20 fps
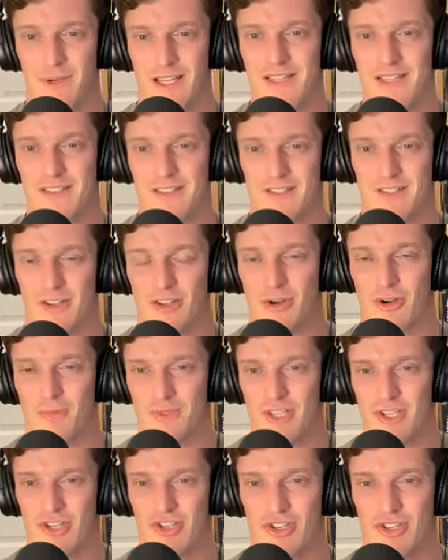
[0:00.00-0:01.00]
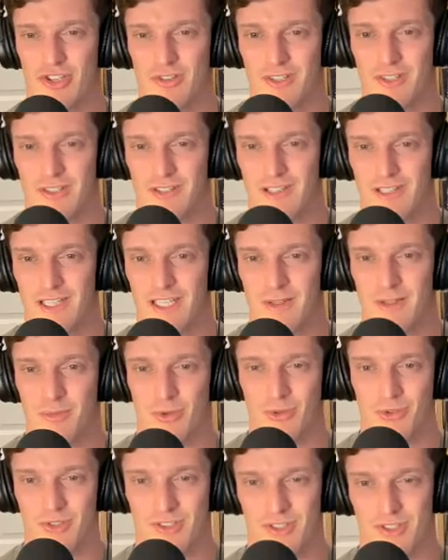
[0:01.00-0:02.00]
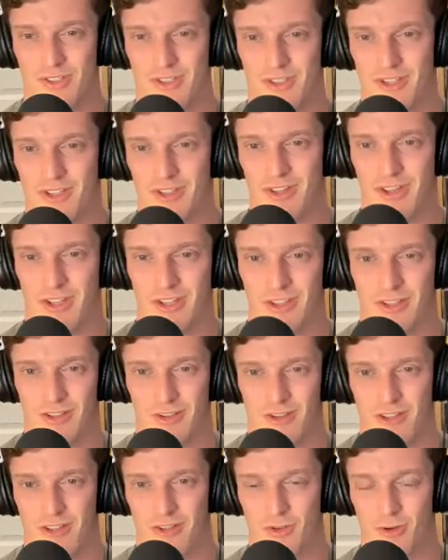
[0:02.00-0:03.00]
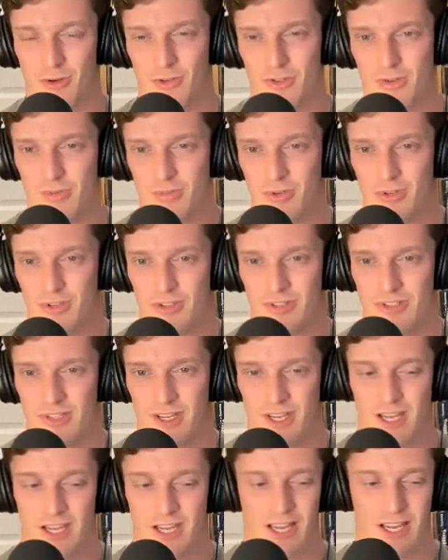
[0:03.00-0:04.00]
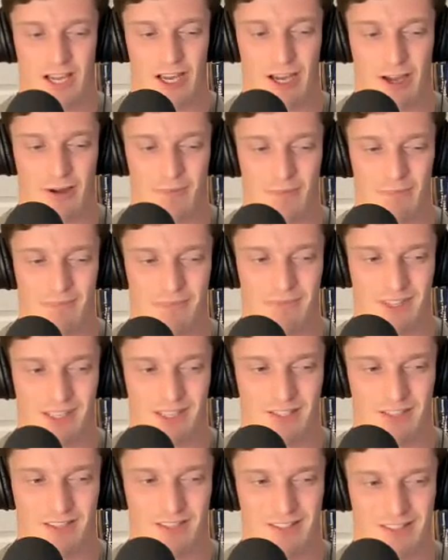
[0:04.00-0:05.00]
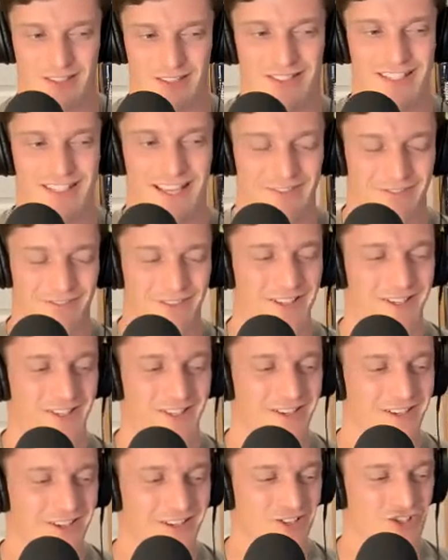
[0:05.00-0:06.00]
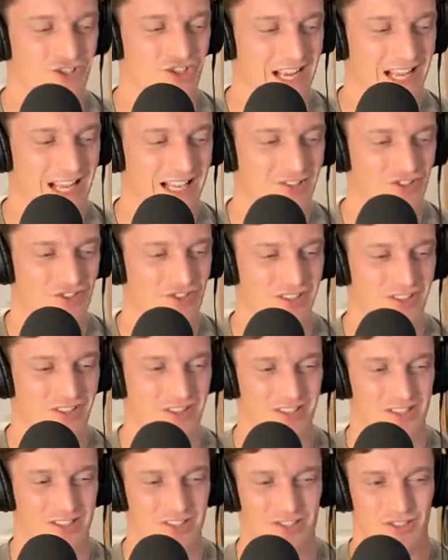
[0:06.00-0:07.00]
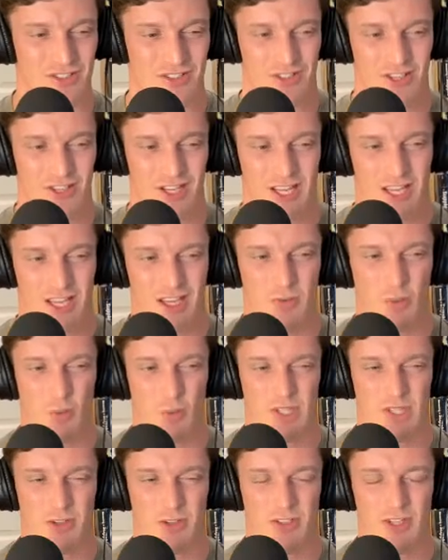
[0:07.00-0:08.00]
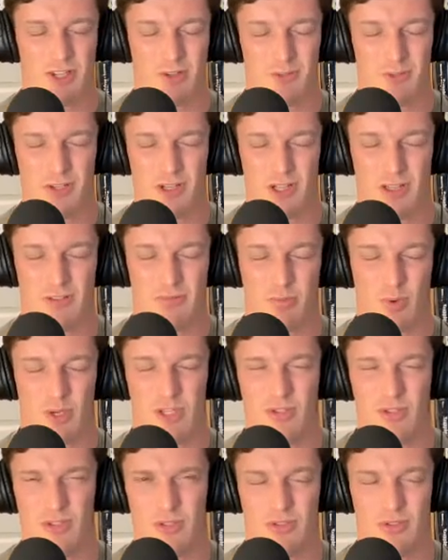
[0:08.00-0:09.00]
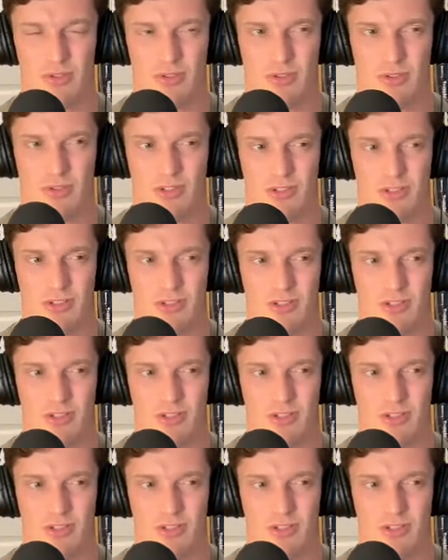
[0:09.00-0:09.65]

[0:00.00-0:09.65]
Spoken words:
places at a competition, leaderboards in the CrossFit box. It's definitely a challenging thing to do. Was there a time in your life when you